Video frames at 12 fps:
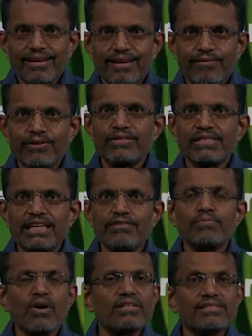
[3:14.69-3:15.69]
We received
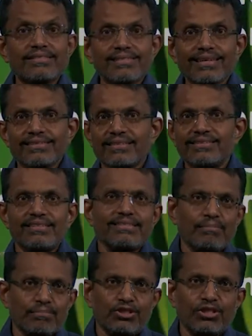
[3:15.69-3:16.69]
more than 600
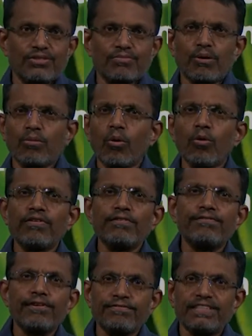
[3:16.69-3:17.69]
submissions from over
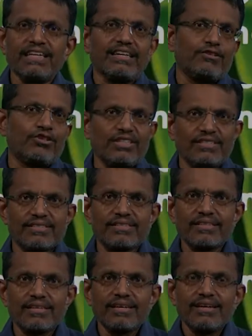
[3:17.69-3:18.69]
50 countries,
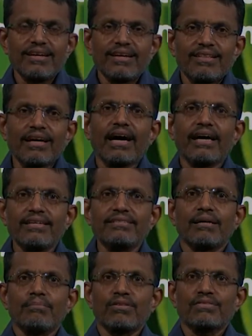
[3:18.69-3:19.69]
the highest
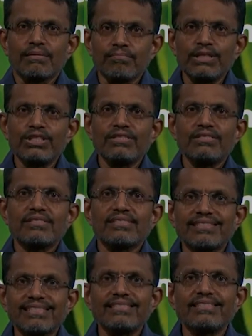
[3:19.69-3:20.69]
number of submissions
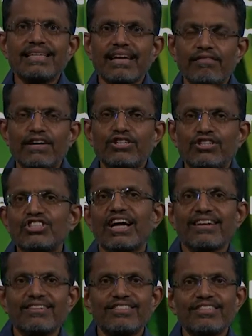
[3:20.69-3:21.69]
since the Innovation
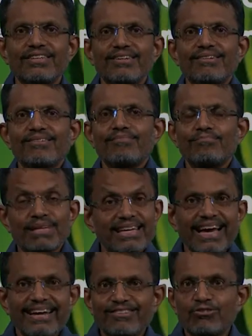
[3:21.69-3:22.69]
Challenge
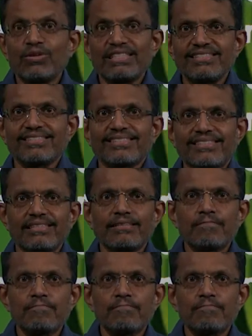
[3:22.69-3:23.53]
began in 2016.